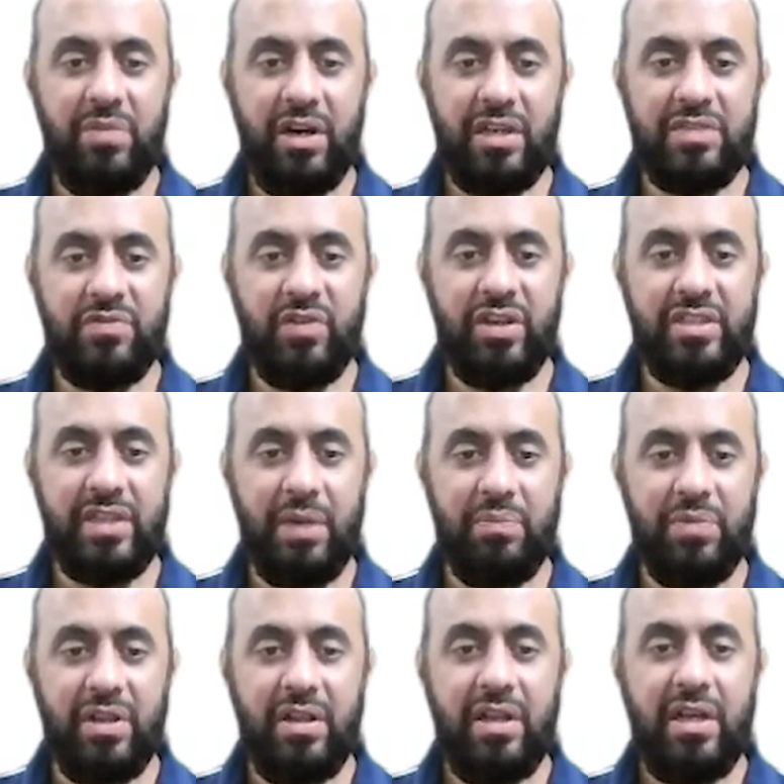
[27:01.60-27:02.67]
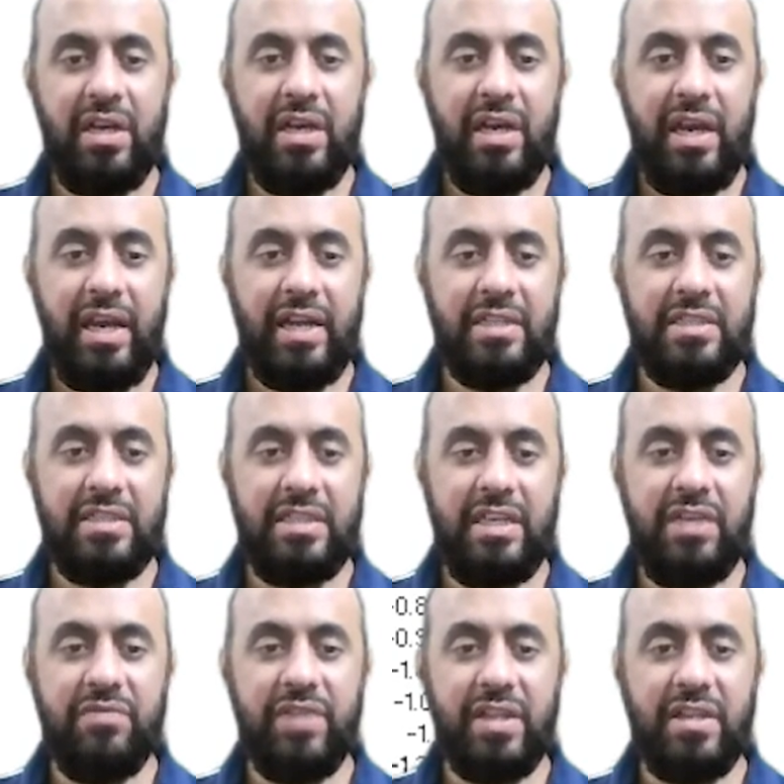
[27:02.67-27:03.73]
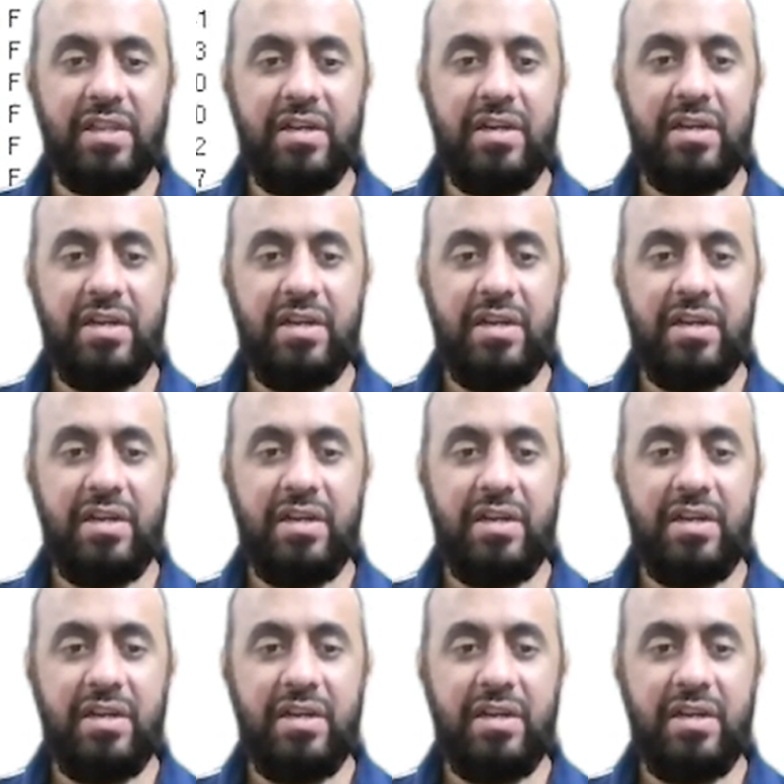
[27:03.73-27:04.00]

marks for example and see whether